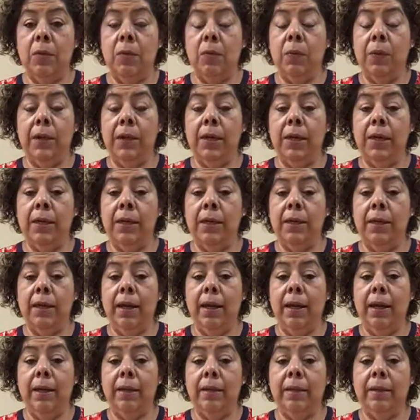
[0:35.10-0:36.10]
we
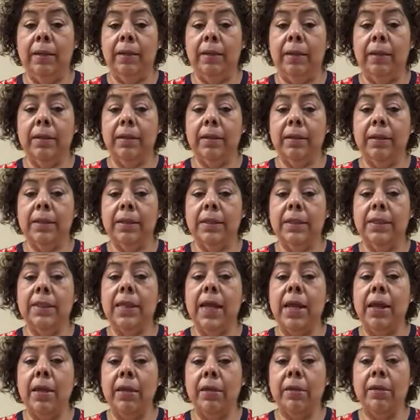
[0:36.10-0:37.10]

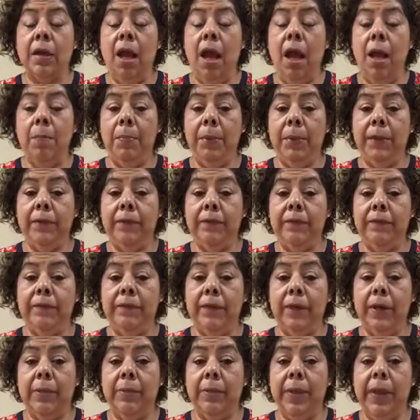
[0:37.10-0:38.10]
stay on top of
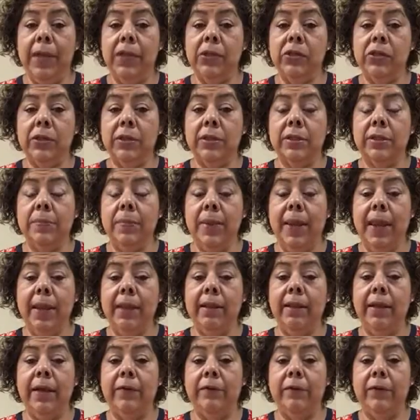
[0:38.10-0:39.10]
a patient's
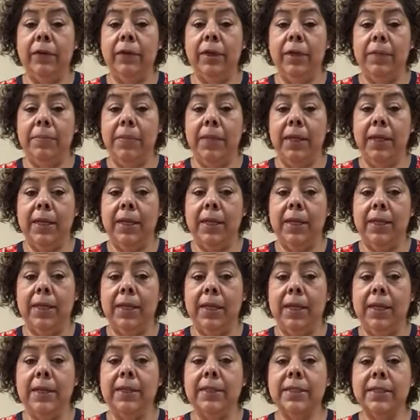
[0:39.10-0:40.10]
pain level. I mean,
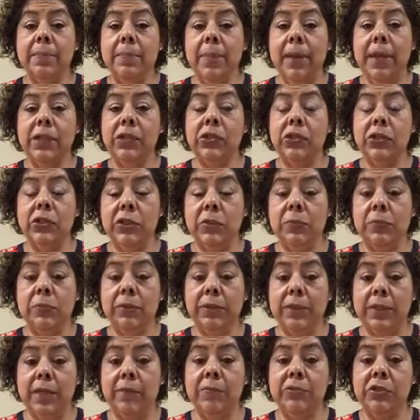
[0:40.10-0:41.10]
it is the patient's
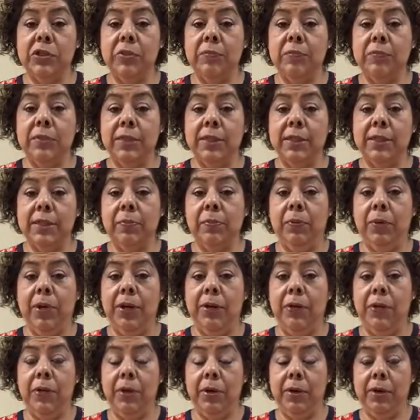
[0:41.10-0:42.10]
perception, but it's a
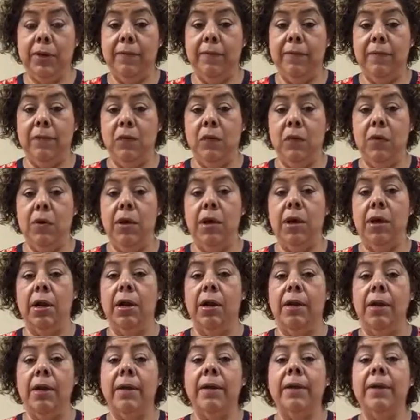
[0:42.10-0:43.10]
priority for
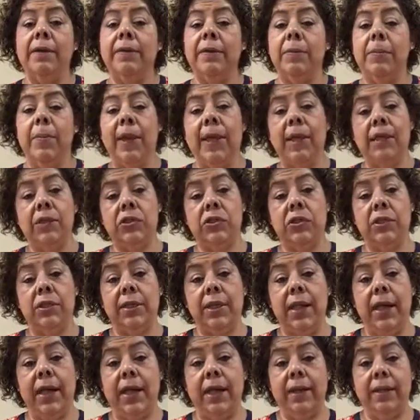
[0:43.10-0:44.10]
the
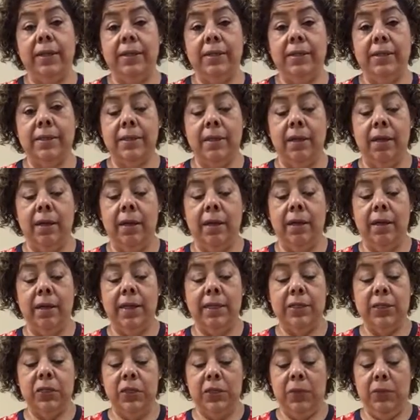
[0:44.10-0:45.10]
patient and
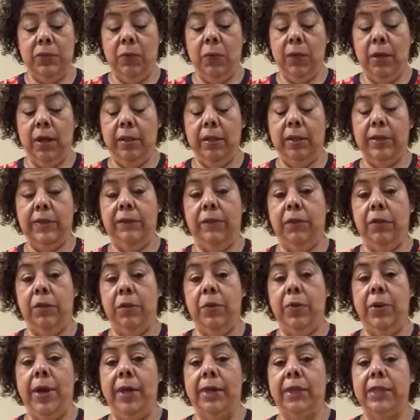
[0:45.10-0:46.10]
as well as for the
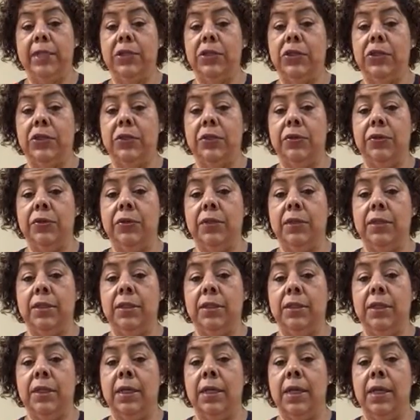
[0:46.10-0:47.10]

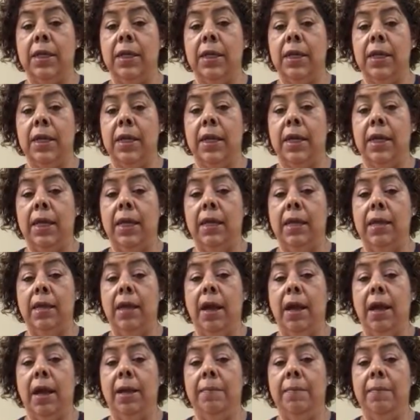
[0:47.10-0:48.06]
practitioners in